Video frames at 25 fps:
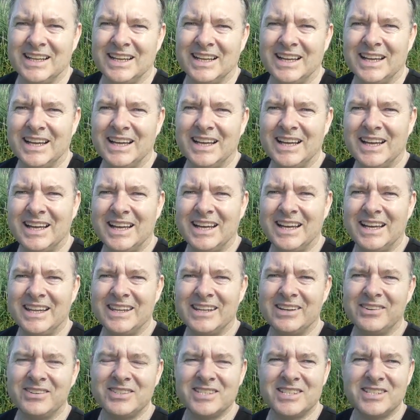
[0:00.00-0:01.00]

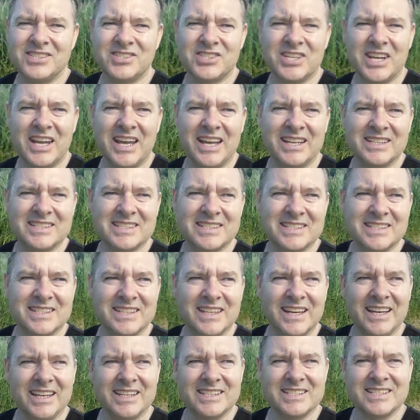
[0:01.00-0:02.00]
there is a chance
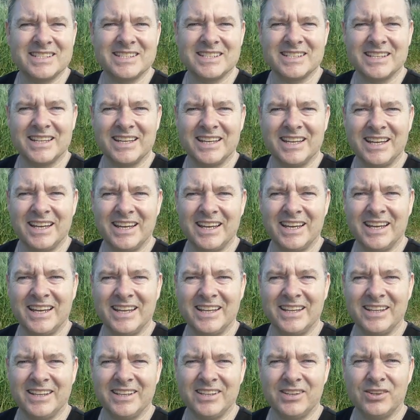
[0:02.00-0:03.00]

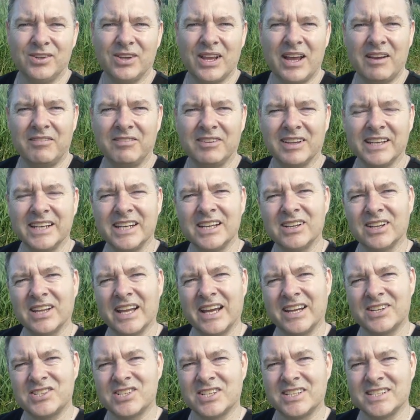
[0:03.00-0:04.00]
that you'll have legal
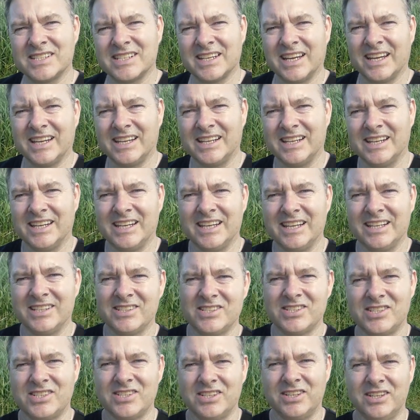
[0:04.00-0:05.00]
action taken
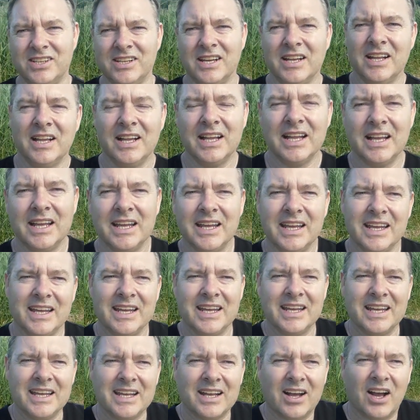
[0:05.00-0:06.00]
against you.
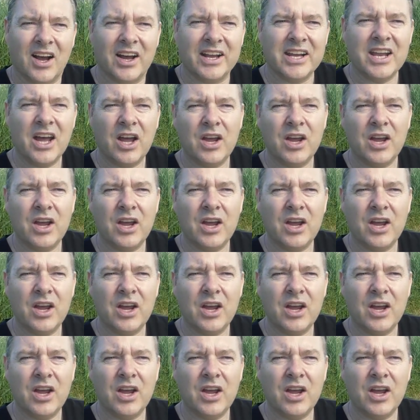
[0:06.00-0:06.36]
I